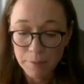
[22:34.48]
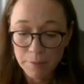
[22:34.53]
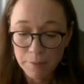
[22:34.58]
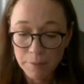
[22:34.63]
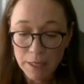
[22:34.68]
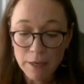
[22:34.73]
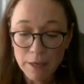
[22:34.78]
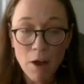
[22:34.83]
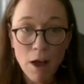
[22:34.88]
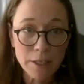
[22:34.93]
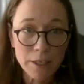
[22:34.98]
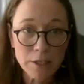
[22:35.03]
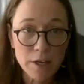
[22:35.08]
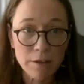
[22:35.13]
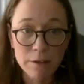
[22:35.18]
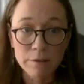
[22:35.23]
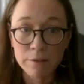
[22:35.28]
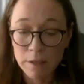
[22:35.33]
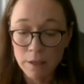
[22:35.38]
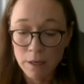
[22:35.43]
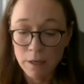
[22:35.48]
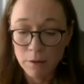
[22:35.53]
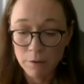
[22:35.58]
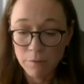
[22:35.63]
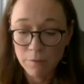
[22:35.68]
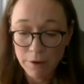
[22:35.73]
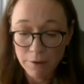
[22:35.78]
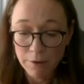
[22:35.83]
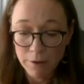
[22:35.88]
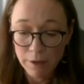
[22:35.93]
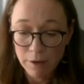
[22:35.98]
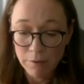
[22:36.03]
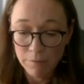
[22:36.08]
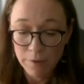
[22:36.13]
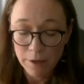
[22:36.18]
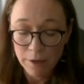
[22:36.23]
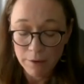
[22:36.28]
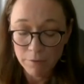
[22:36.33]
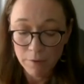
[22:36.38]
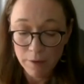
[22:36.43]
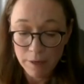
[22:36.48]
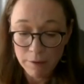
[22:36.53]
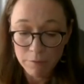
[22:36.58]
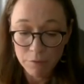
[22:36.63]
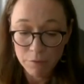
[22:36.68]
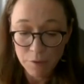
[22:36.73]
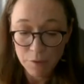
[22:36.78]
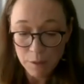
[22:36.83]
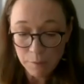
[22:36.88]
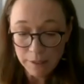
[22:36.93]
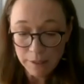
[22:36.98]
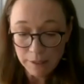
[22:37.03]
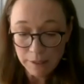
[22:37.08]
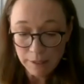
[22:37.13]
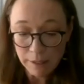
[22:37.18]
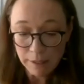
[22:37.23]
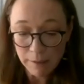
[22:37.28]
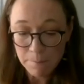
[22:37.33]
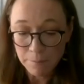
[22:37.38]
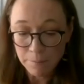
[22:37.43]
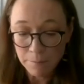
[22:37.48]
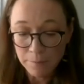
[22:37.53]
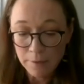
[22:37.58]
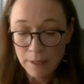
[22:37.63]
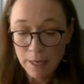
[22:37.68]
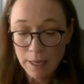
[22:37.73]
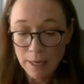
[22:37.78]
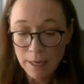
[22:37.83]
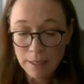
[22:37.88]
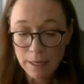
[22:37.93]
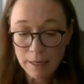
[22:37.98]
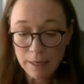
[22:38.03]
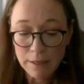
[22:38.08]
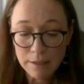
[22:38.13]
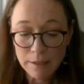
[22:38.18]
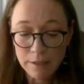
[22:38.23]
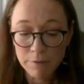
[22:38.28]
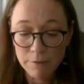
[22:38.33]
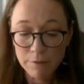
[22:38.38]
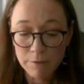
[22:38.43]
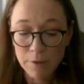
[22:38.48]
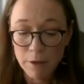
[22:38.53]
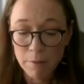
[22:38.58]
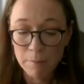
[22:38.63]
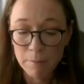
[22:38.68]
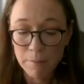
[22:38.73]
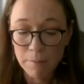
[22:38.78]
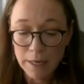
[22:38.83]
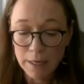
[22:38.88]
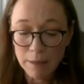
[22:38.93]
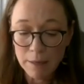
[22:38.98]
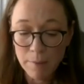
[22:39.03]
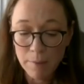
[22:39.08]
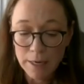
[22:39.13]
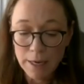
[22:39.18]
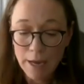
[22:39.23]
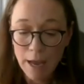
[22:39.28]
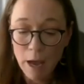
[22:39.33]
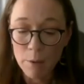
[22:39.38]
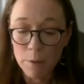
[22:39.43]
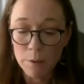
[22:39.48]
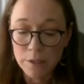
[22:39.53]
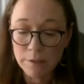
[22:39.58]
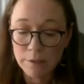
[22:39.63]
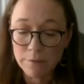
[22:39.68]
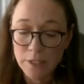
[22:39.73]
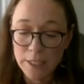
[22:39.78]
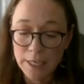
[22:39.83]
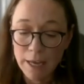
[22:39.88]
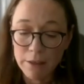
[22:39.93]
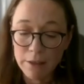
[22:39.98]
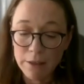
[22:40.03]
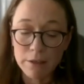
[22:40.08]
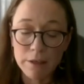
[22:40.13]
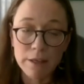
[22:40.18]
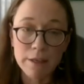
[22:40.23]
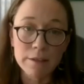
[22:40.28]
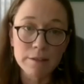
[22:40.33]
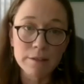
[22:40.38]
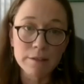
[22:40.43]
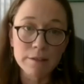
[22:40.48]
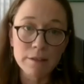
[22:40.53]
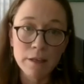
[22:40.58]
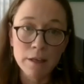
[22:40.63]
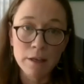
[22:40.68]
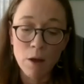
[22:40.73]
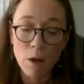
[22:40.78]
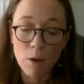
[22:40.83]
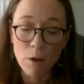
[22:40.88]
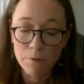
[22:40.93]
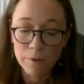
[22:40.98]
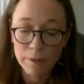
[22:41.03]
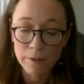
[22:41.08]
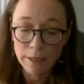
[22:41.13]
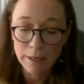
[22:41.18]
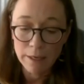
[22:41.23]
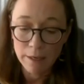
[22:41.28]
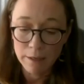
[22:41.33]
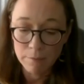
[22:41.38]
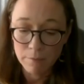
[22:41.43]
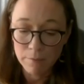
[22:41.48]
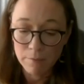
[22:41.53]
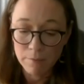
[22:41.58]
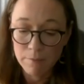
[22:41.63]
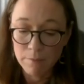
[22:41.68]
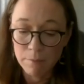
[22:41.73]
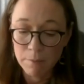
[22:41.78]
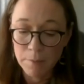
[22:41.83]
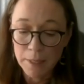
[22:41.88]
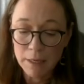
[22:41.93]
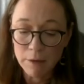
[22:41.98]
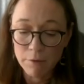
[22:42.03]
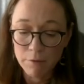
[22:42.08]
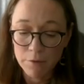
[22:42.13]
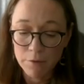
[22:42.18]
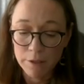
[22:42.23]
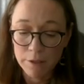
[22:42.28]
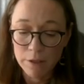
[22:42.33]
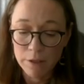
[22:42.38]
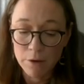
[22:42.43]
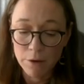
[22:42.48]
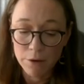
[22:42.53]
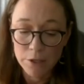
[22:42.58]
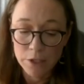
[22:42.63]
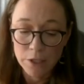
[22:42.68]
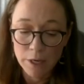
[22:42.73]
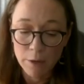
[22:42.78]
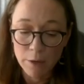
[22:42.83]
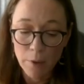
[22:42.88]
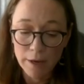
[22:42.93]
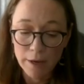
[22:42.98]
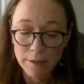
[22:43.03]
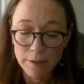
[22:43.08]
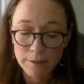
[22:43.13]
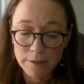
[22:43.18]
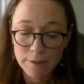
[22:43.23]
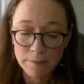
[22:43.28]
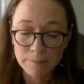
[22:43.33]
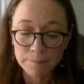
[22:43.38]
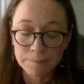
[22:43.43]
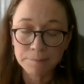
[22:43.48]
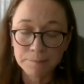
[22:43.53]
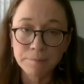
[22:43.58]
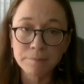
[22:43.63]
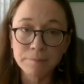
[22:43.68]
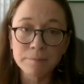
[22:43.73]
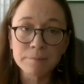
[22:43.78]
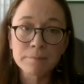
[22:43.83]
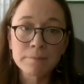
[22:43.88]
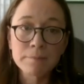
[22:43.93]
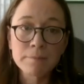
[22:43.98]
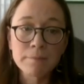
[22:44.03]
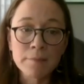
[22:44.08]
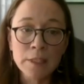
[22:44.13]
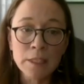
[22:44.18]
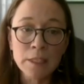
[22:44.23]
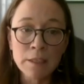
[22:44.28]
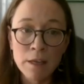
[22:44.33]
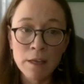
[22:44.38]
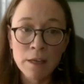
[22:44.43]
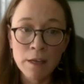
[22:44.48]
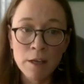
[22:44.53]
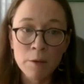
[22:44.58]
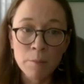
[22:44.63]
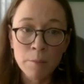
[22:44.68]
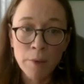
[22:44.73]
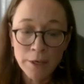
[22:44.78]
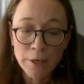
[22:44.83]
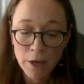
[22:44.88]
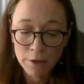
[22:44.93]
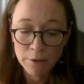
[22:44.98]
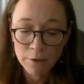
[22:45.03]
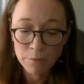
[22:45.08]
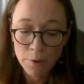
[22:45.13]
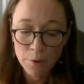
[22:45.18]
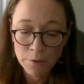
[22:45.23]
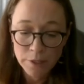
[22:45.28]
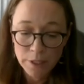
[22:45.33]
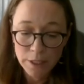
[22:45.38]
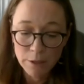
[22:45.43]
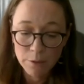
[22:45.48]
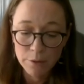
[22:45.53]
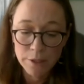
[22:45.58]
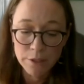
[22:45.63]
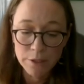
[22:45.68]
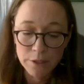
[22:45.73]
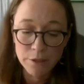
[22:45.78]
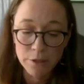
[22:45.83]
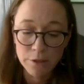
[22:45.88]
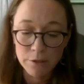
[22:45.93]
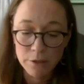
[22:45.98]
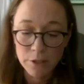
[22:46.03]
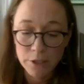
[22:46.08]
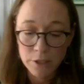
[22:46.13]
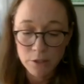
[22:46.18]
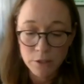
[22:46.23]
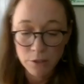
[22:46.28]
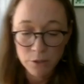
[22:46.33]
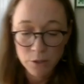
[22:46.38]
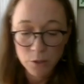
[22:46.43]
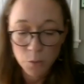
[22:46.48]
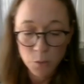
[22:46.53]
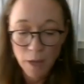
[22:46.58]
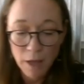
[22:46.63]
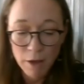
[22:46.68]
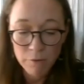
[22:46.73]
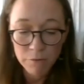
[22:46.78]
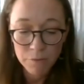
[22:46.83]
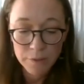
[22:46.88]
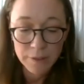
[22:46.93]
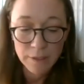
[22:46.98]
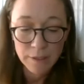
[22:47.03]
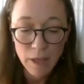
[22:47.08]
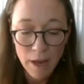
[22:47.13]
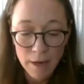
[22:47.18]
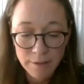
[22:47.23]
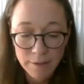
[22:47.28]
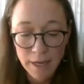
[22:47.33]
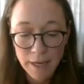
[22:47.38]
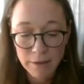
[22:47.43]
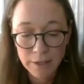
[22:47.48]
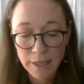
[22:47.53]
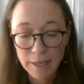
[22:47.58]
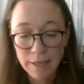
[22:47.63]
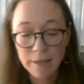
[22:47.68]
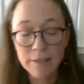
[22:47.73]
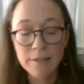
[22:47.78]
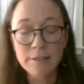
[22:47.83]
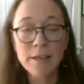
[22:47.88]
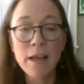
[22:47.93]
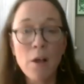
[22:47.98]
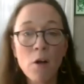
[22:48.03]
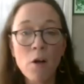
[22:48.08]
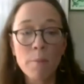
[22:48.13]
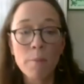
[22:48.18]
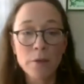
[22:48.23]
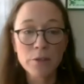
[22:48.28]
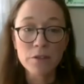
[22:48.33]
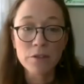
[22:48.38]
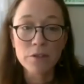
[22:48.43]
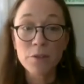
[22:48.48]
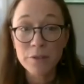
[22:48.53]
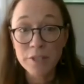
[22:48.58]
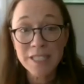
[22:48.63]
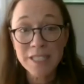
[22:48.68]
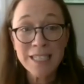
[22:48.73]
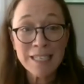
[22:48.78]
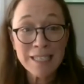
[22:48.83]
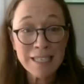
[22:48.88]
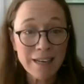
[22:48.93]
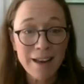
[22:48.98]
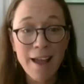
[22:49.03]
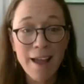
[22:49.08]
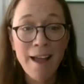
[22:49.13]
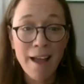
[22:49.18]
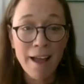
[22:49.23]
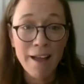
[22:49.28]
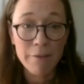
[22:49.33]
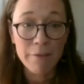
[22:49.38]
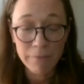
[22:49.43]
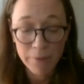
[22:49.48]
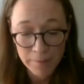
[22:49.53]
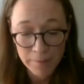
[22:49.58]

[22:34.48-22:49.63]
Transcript: being gone from each other, or very, very infrequently, and needing to fill many, many hours of togetherness, hopefully in meaningful and nourishing ways. My daughter, Rosie, who had just turned 12 when the lockdown hit, is now almost 13 and a half.